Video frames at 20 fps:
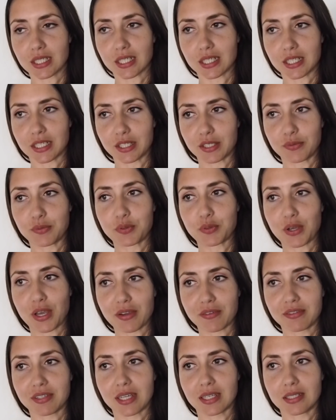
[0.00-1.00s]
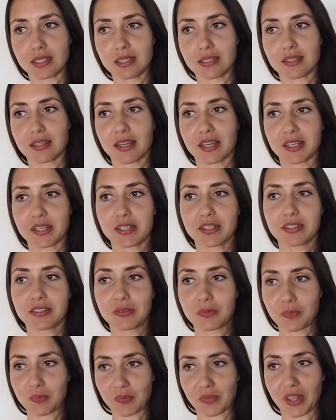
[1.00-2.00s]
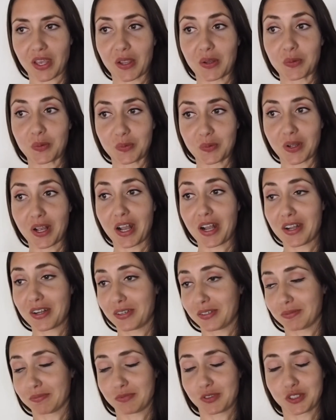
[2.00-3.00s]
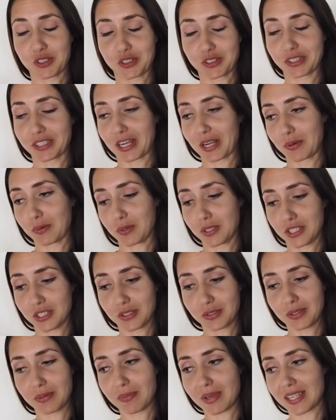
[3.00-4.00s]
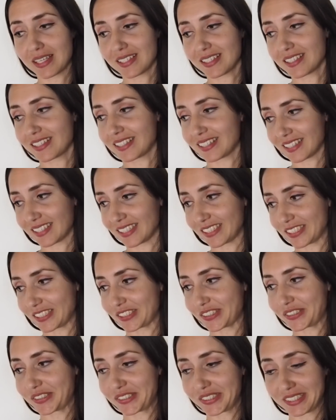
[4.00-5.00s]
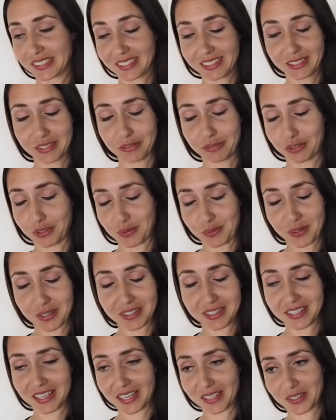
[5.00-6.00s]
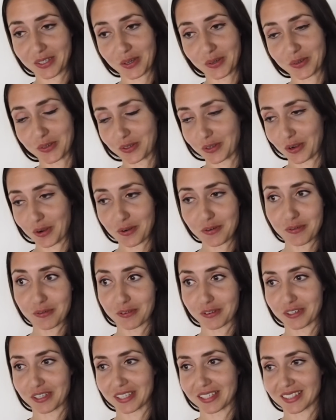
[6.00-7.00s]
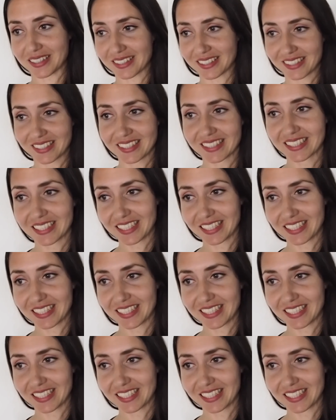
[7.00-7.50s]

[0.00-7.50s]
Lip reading: If you have that desire, sure, I wish you the best. If you want that, go for it.